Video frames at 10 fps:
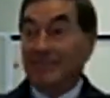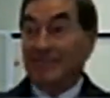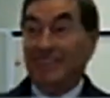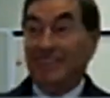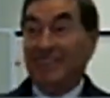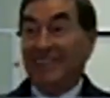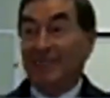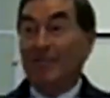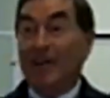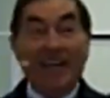
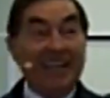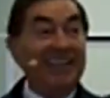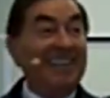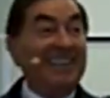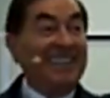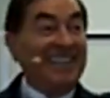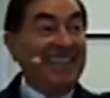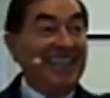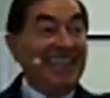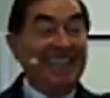when she
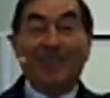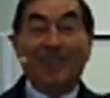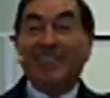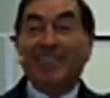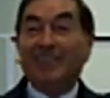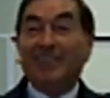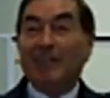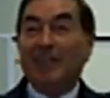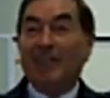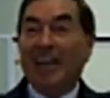when the
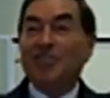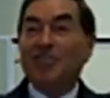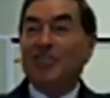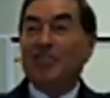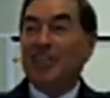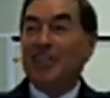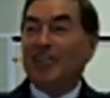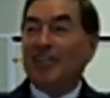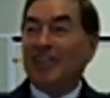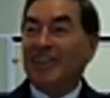angel, angel
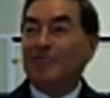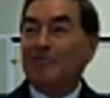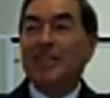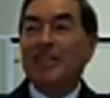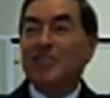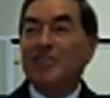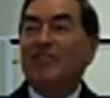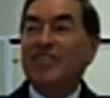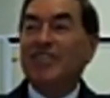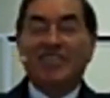when she
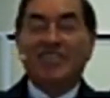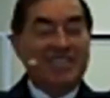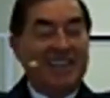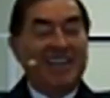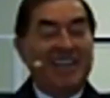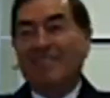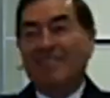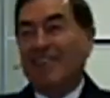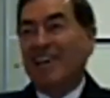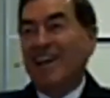visits Elizabeth
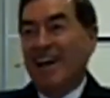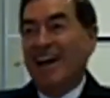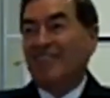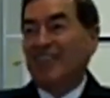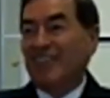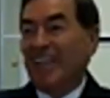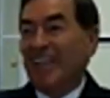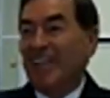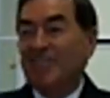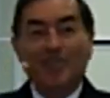after the
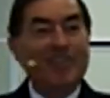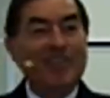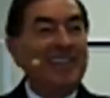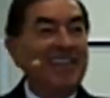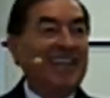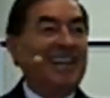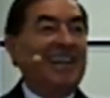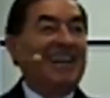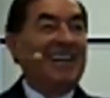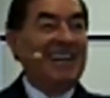angel uh,
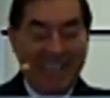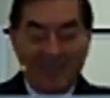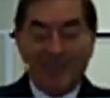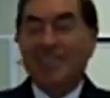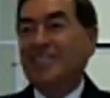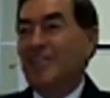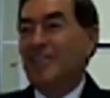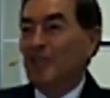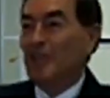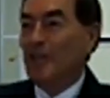announces
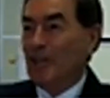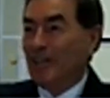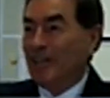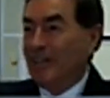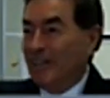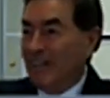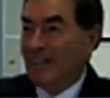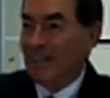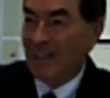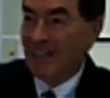the uh,
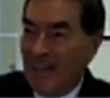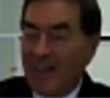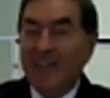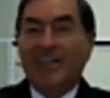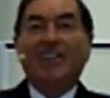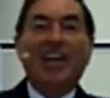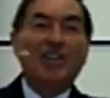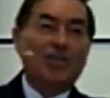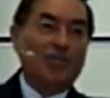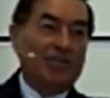incarnation
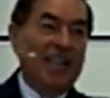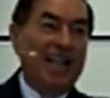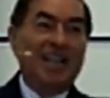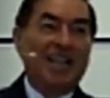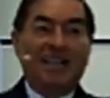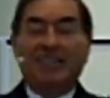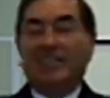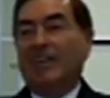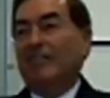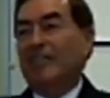there of
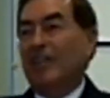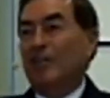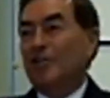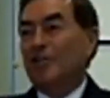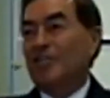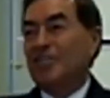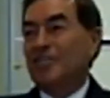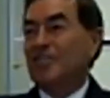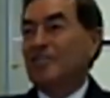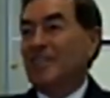the Lord Jesus
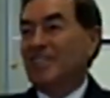Christ.